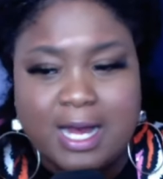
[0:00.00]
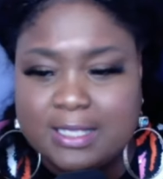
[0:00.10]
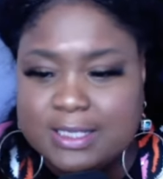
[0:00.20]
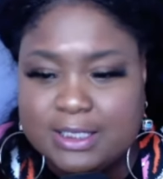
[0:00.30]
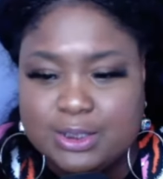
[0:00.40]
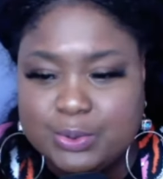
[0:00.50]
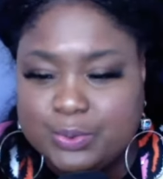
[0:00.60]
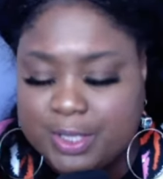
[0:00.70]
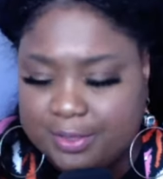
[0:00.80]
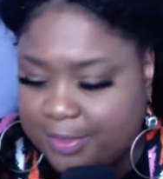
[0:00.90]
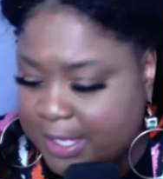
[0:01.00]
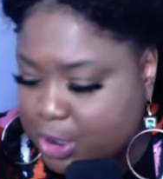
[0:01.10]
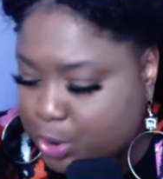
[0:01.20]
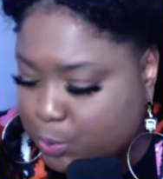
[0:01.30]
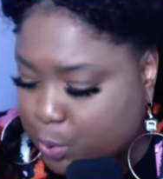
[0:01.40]
Hallelujah.
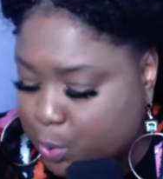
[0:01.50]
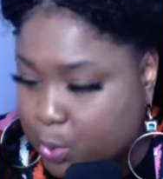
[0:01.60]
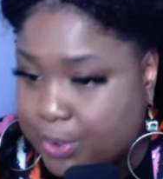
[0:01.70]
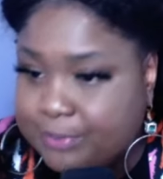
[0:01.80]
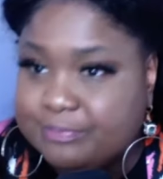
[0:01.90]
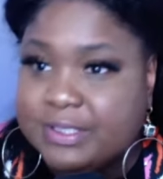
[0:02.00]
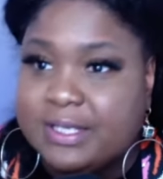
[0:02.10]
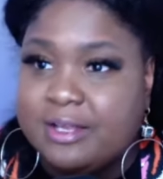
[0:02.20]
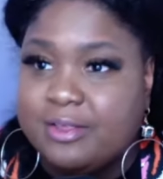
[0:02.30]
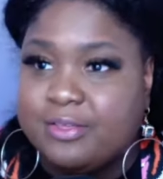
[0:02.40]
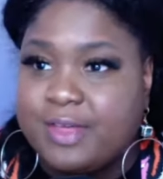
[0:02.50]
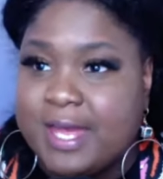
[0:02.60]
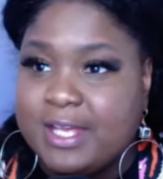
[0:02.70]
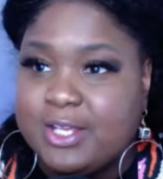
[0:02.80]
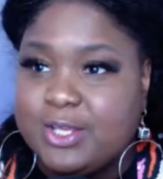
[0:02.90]
Thank you, Lord.
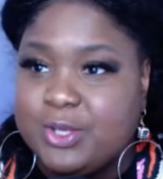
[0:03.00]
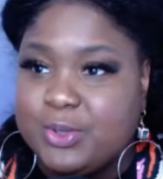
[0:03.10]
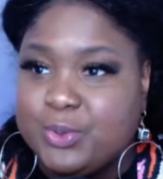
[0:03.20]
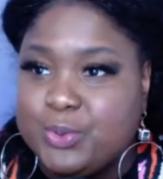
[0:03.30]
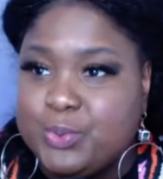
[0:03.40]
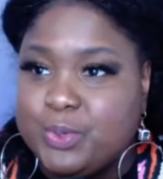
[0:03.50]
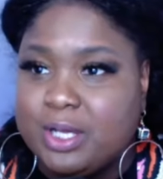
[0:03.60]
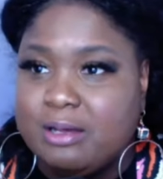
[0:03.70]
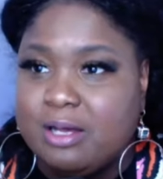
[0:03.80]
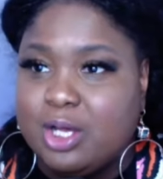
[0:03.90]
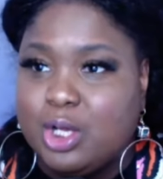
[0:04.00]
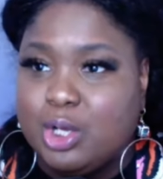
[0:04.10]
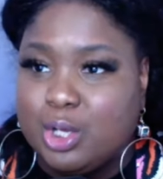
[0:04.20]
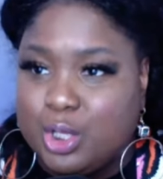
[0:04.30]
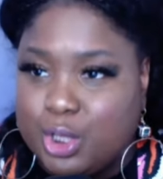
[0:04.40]
Thank you,
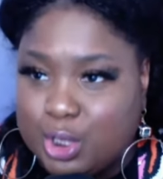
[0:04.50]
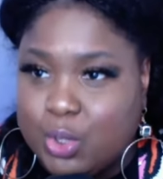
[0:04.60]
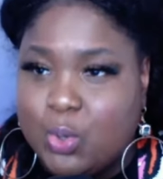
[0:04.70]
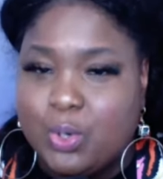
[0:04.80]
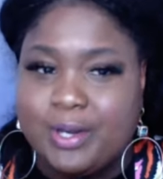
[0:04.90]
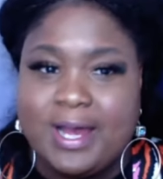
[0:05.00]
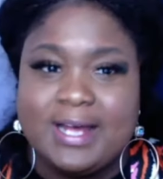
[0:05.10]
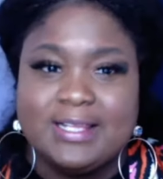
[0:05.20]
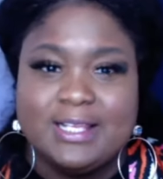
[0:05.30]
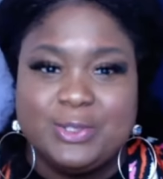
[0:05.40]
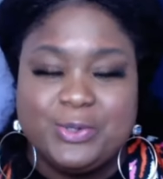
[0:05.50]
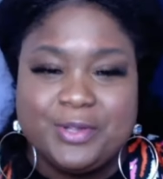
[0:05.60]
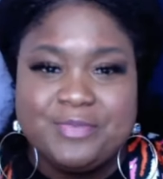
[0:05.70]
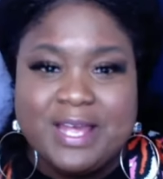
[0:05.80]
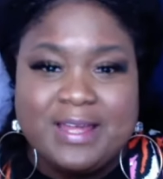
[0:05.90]
Lord.
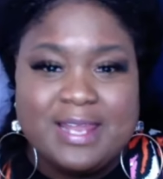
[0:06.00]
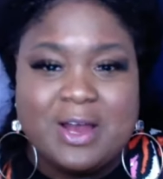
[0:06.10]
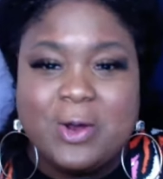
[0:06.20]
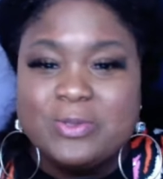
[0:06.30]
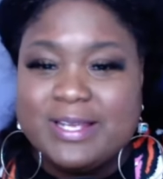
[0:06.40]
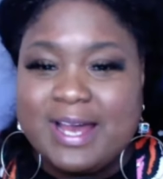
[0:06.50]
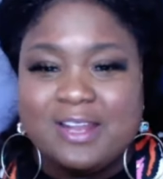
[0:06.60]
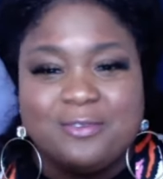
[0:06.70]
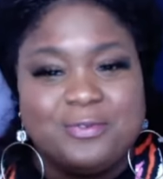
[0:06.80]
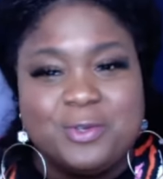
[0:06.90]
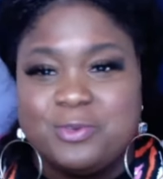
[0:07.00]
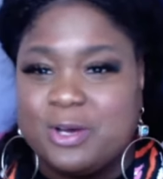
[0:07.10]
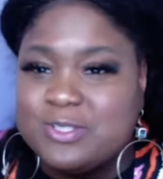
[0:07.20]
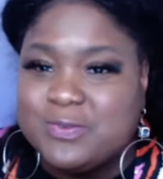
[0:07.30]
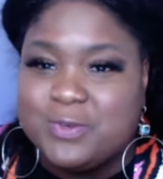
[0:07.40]
Hallelujah. Now, I only got a few
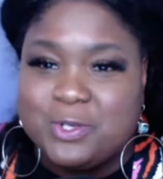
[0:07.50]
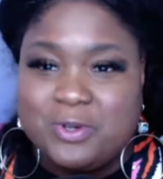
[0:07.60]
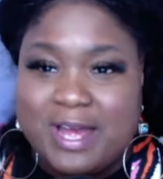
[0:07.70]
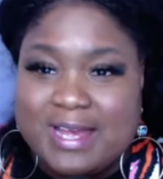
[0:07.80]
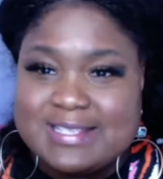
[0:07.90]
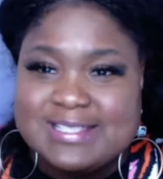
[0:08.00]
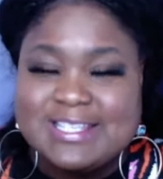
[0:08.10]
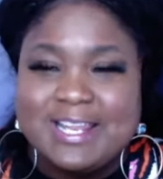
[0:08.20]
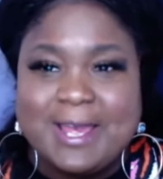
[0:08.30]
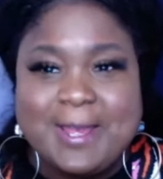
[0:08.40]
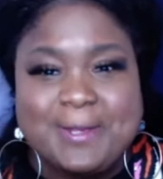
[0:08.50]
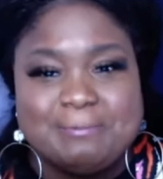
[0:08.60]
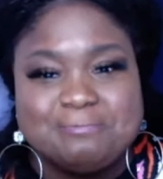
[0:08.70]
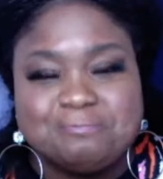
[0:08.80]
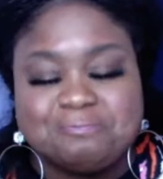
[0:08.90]
notes for you guys today.